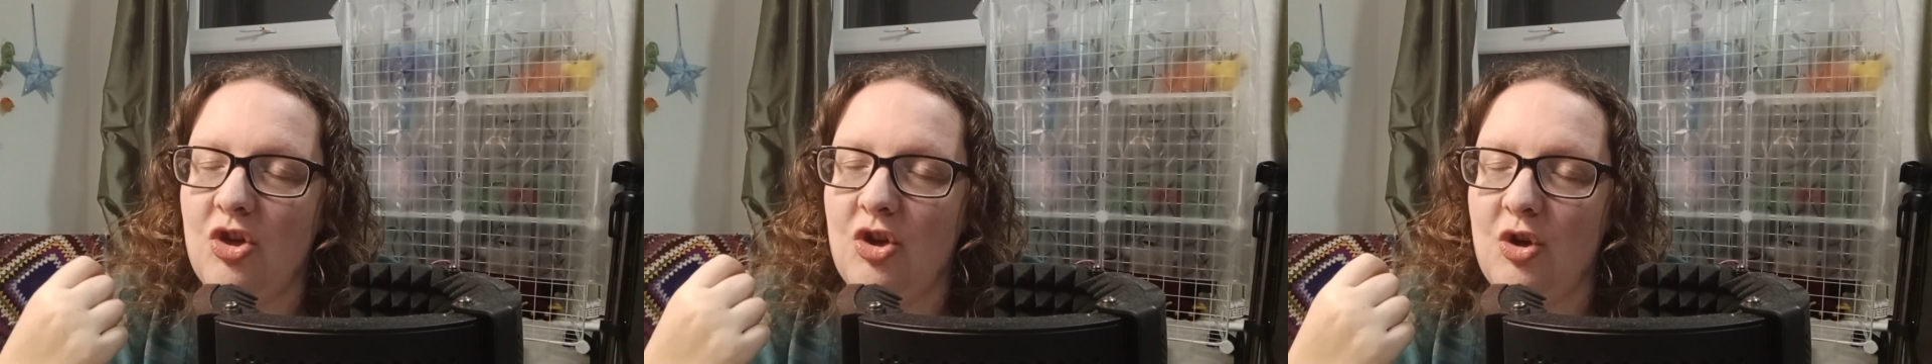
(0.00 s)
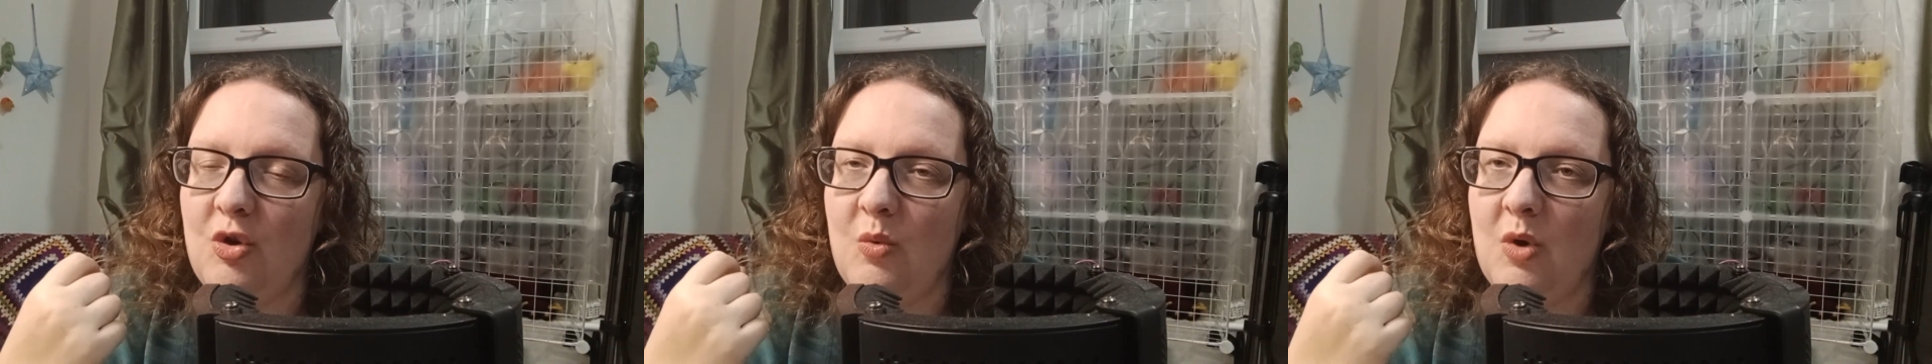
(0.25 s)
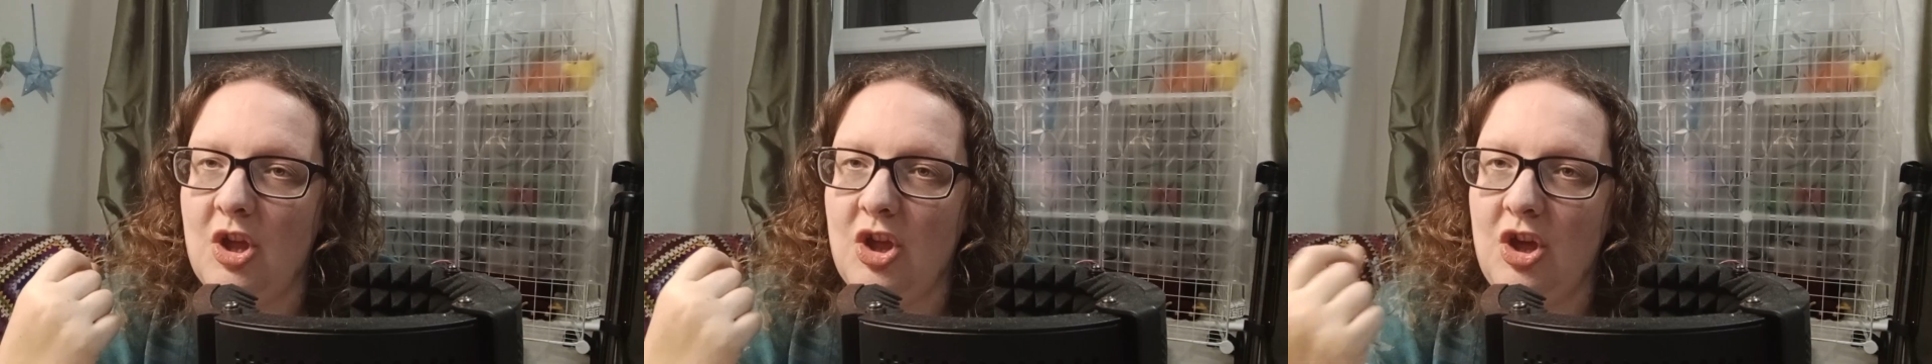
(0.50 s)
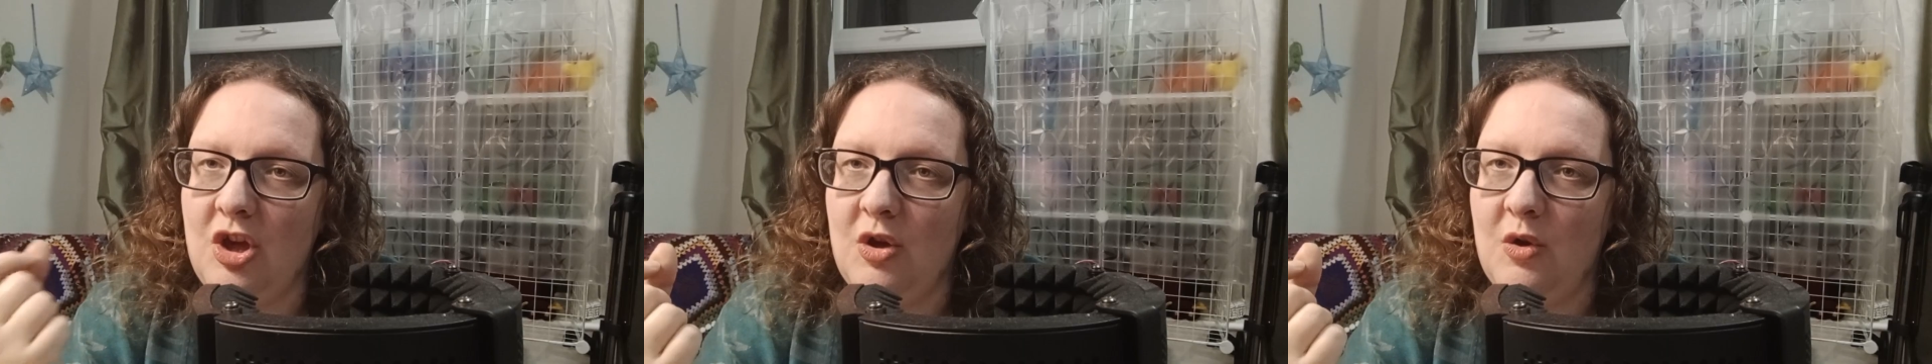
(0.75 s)
to
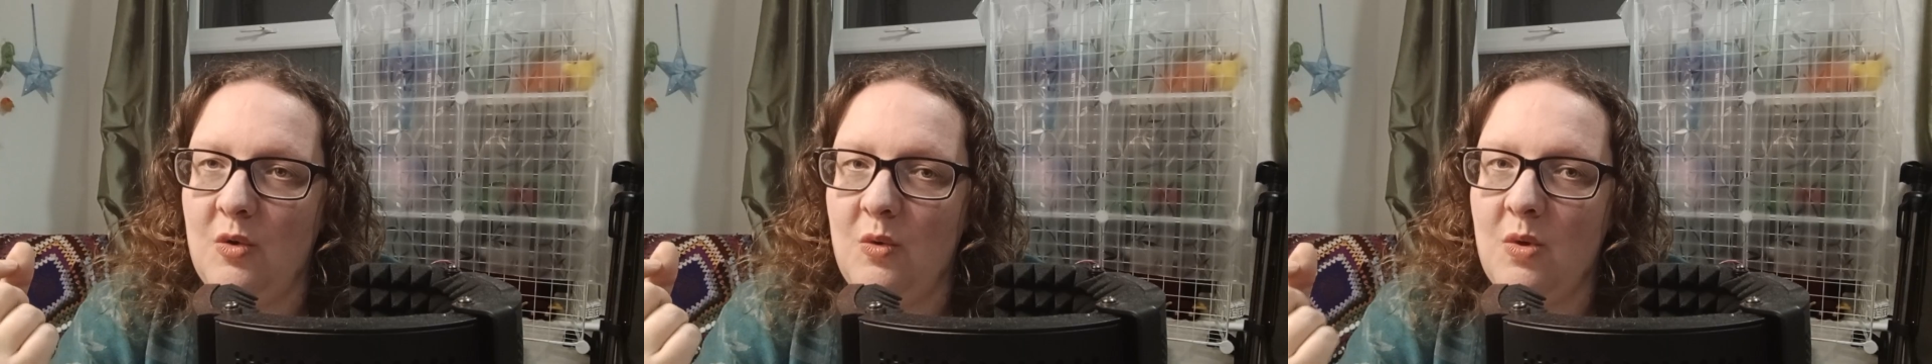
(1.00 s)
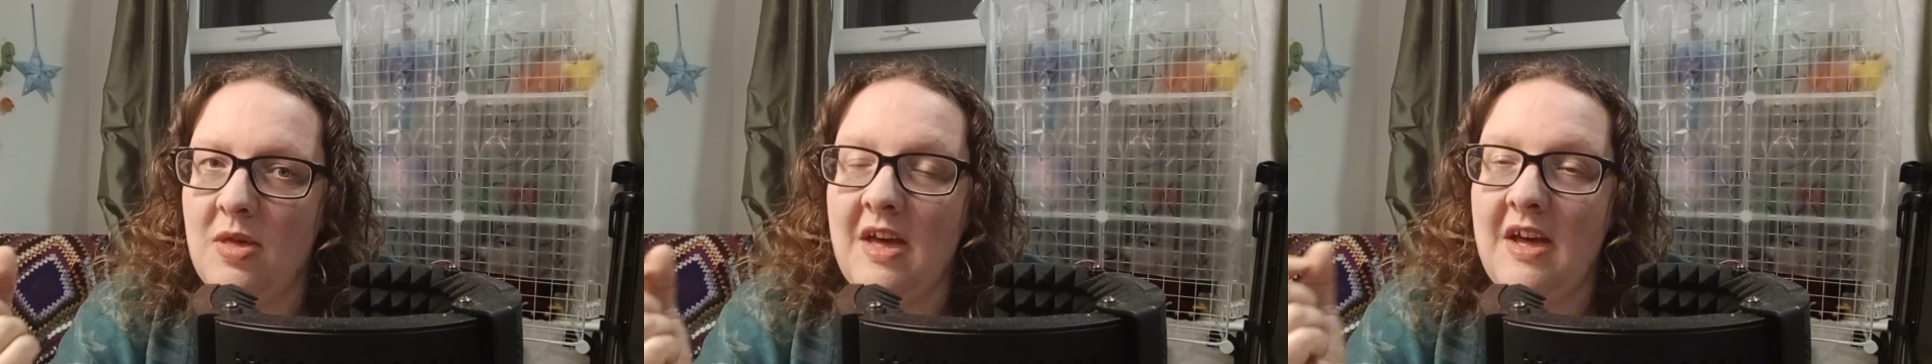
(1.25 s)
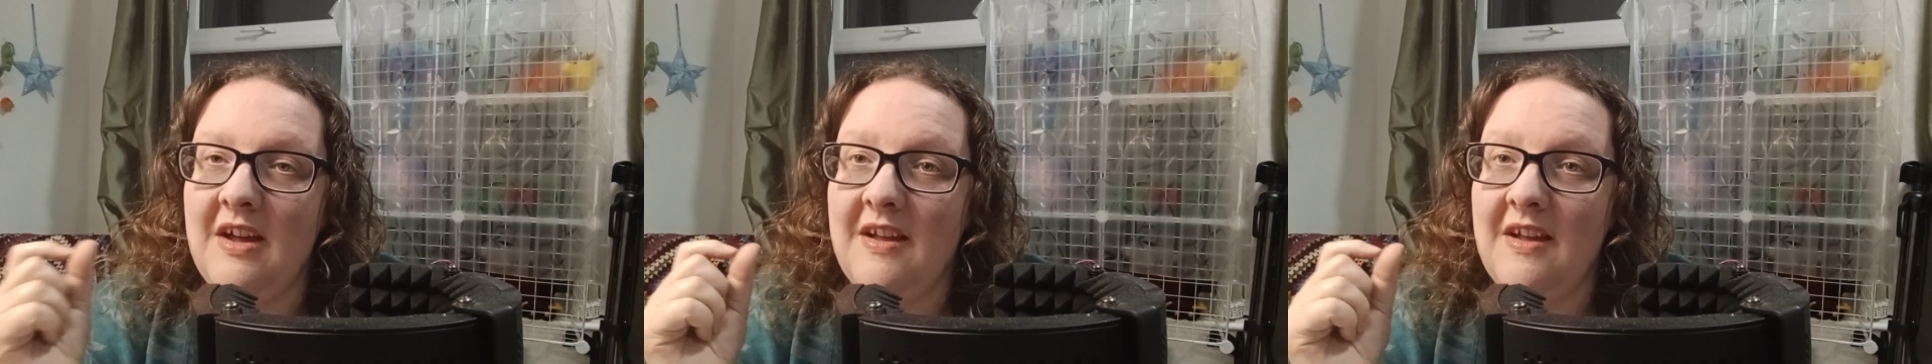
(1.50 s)
use